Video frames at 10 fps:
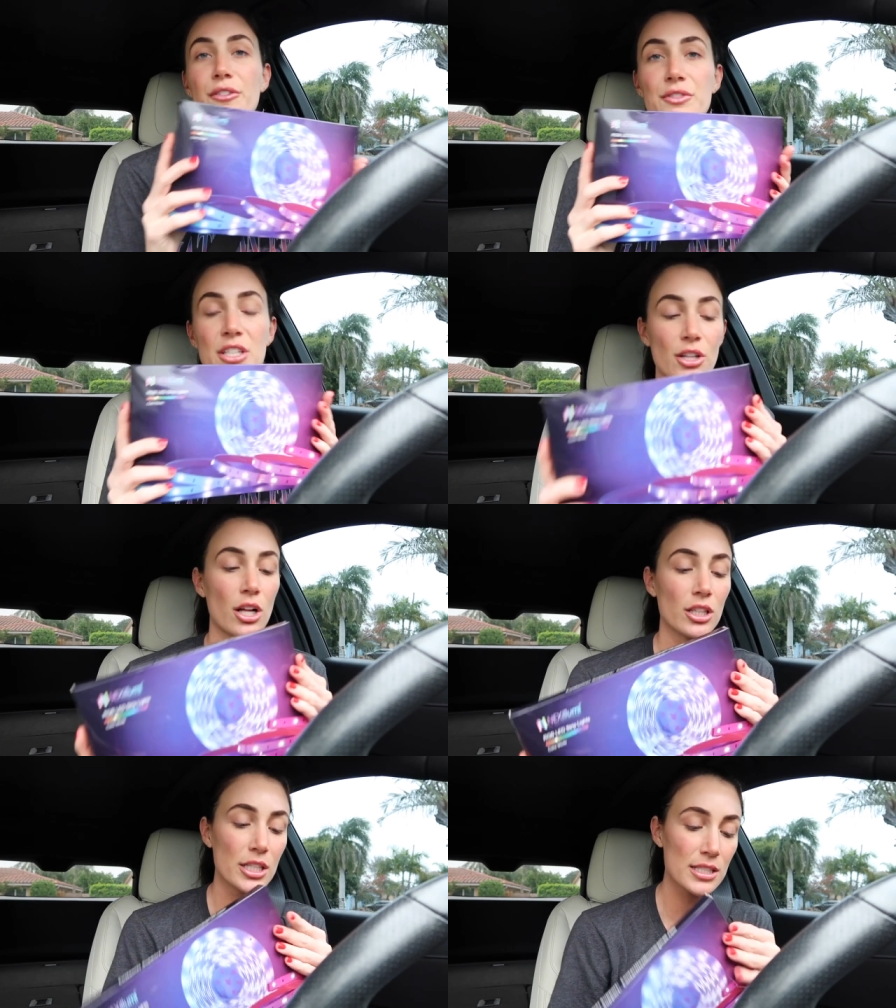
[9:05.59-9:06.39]

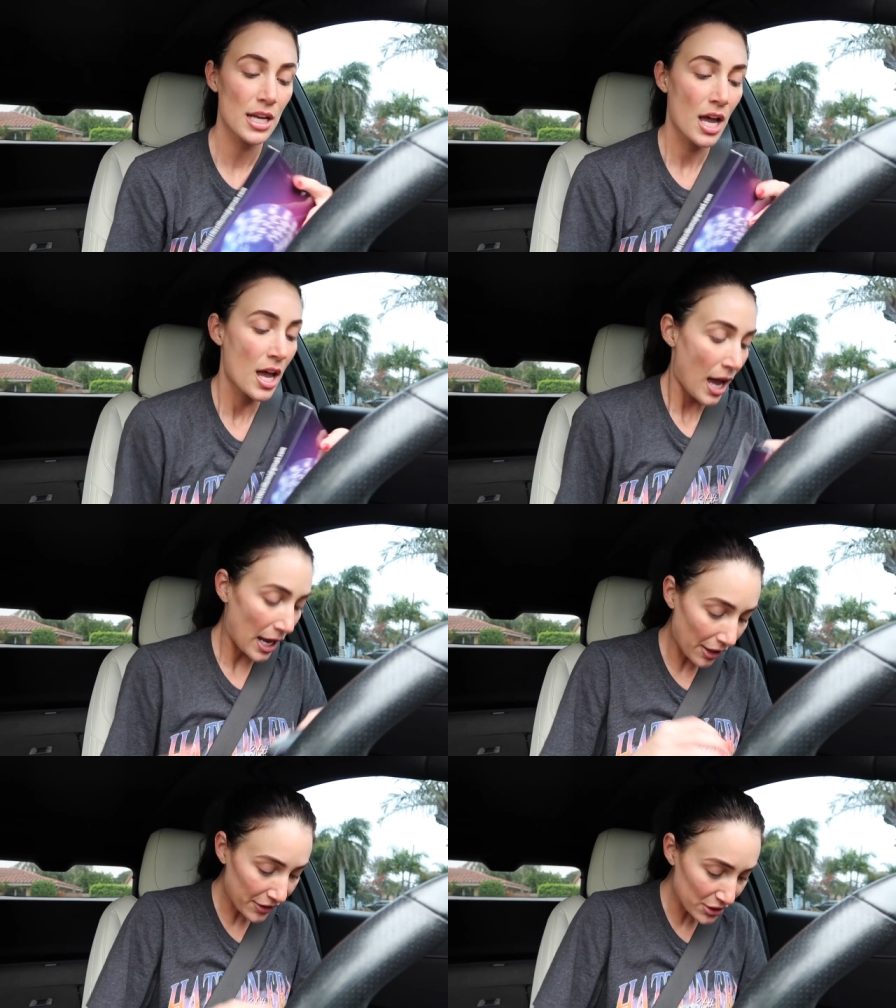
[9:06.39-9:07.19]
$15
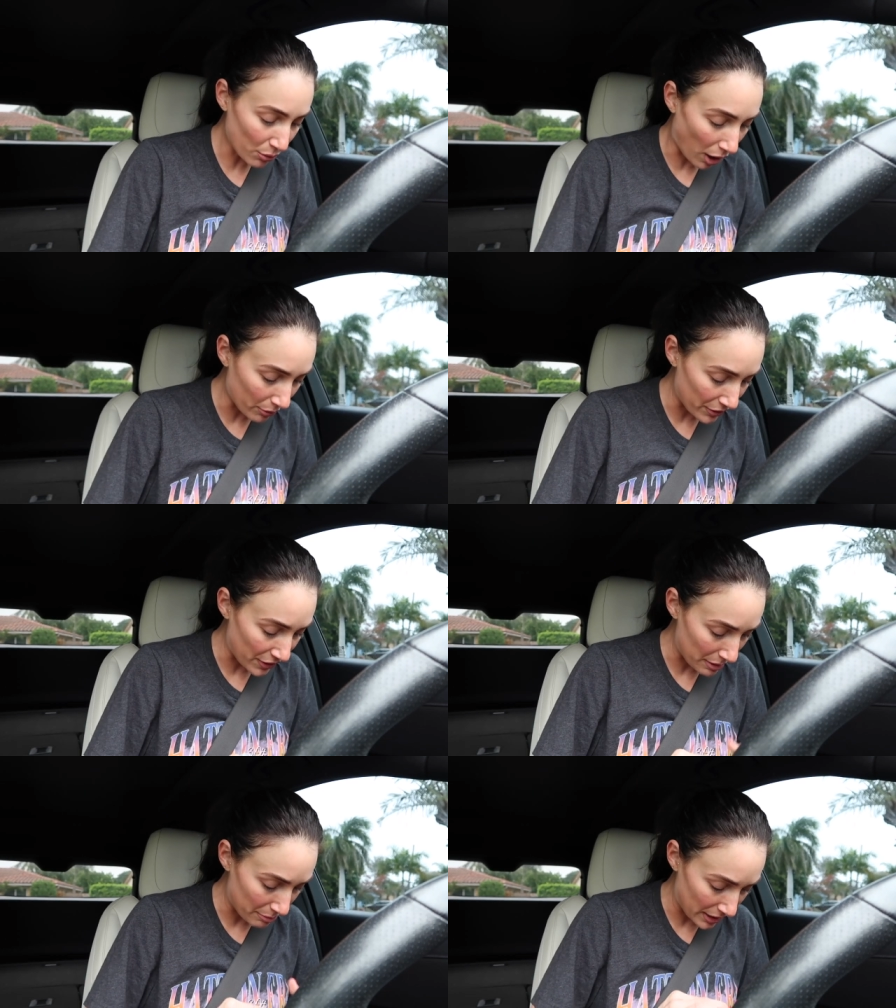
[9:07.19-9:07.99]
and nothing's wrong with
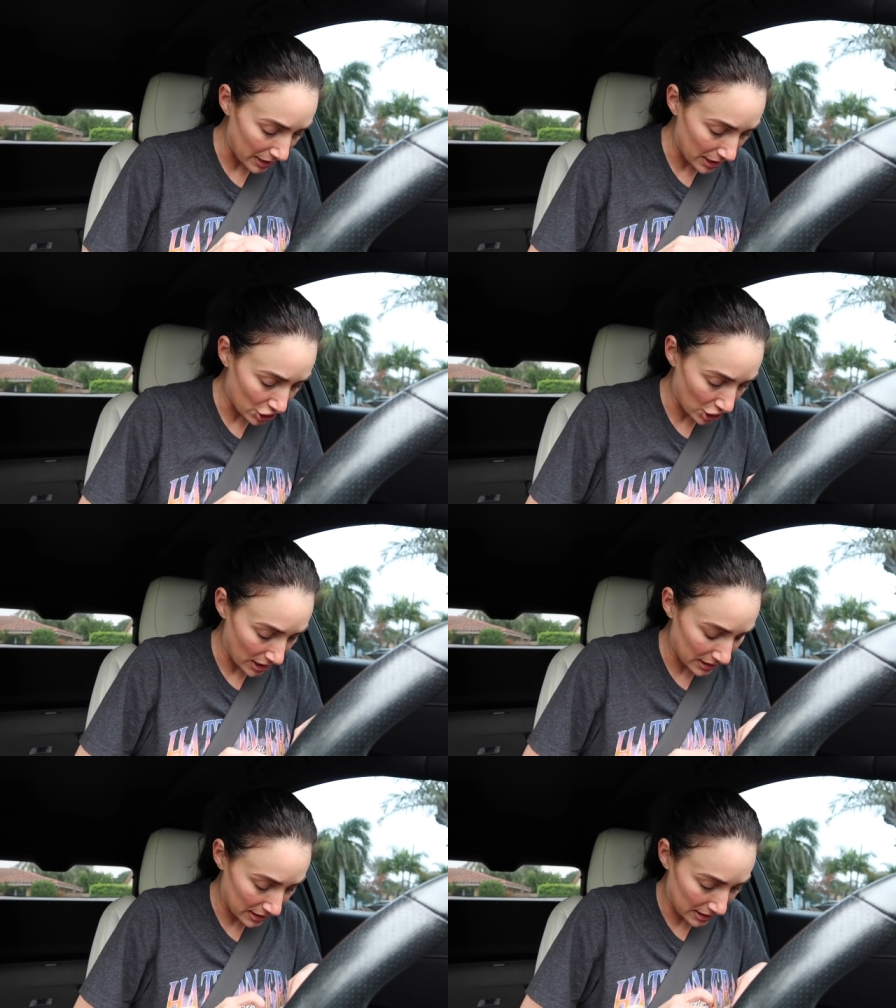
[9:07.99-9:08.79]
it, but it
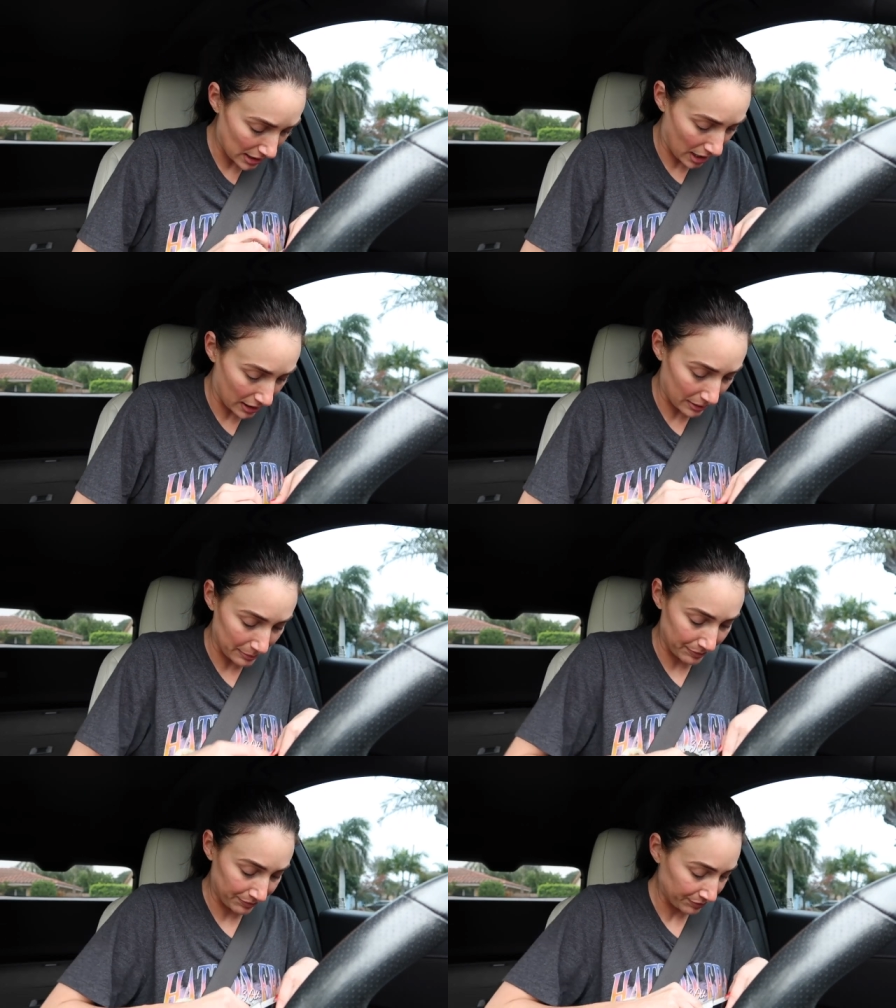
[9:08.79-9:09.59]
just,
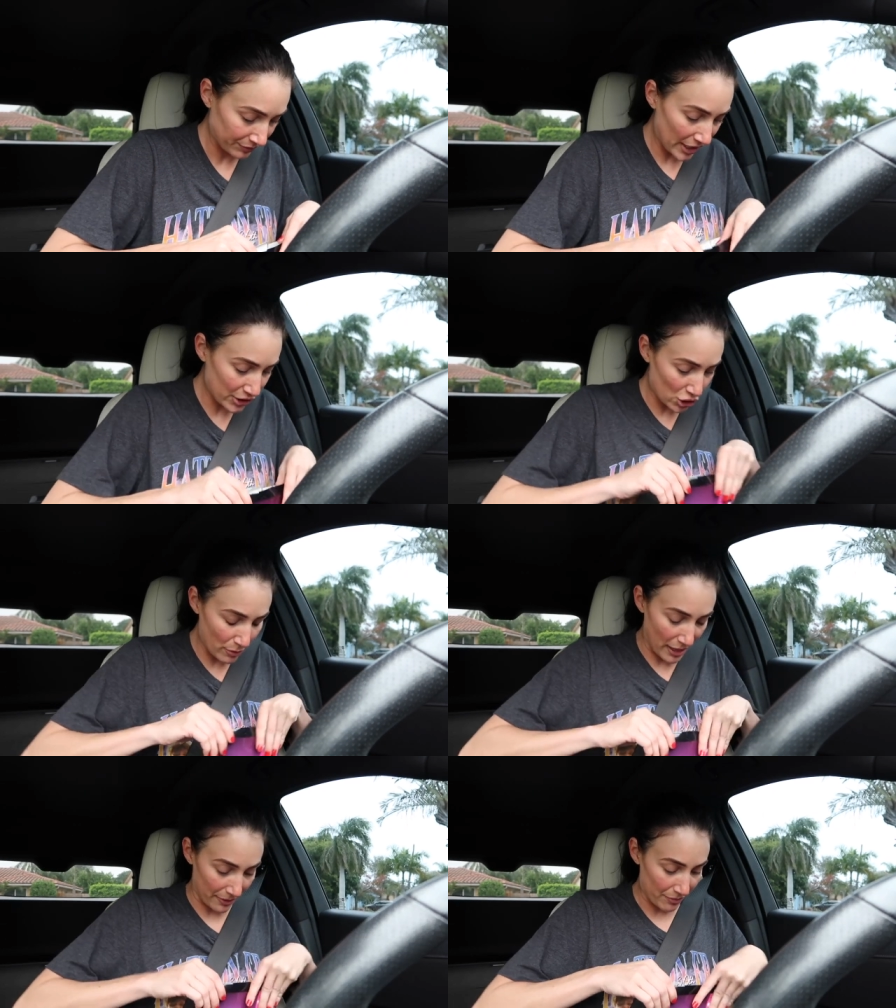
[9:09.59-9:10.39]
um, it's too
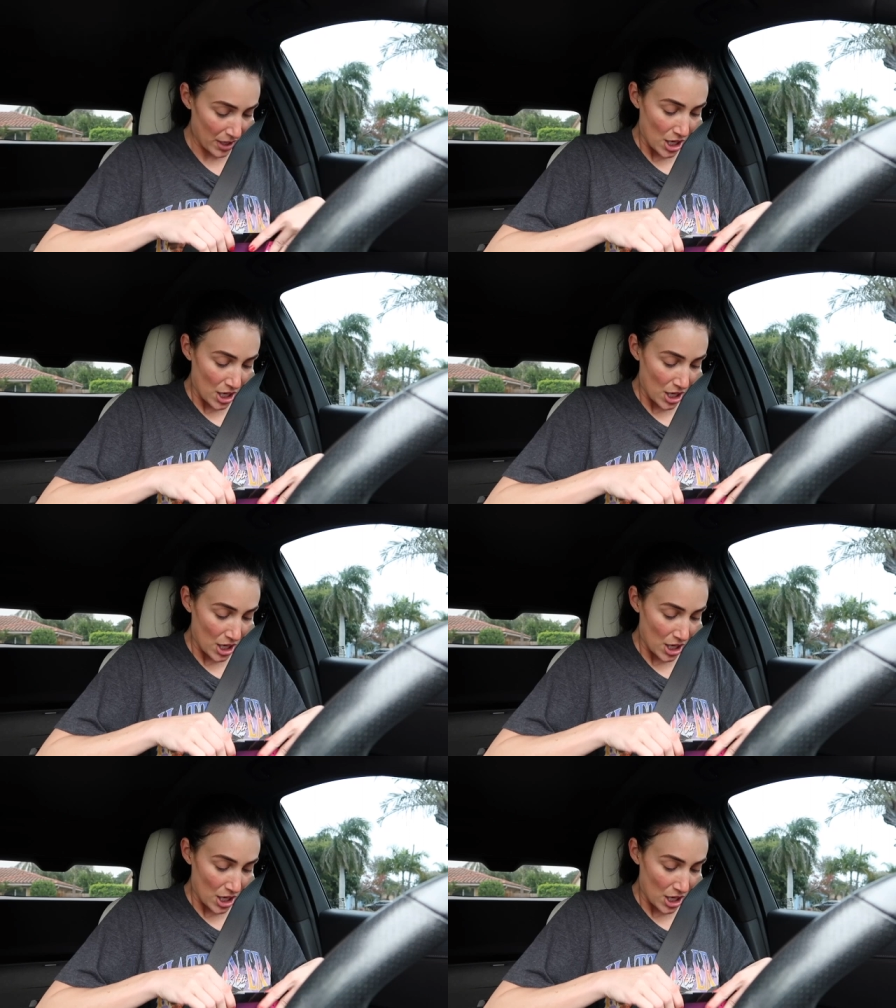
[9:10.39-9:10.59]
big.